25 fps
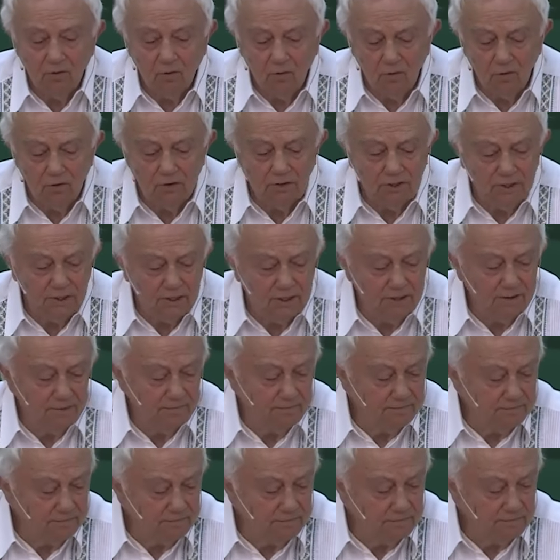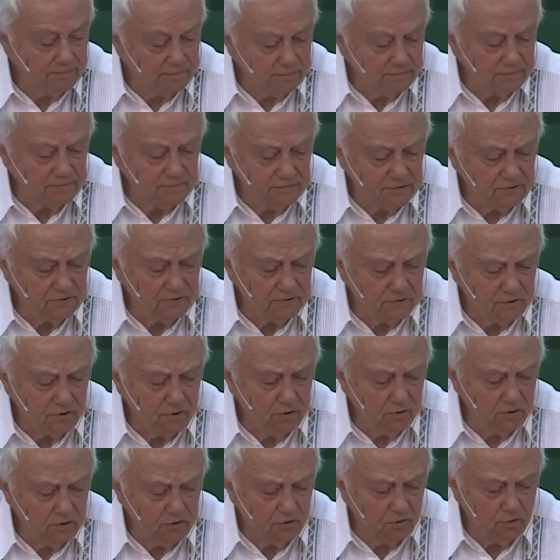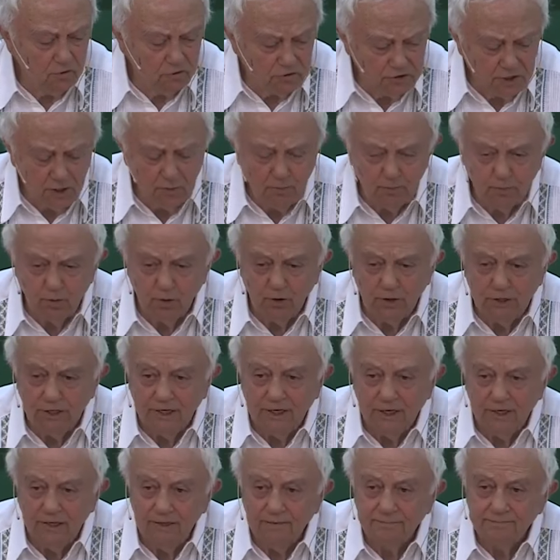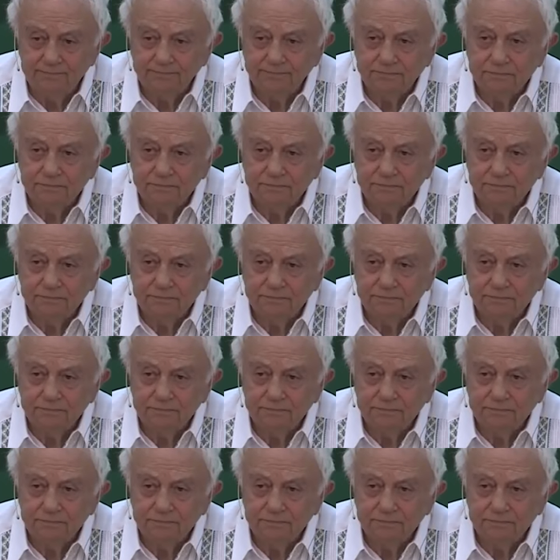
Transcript: all the contemporary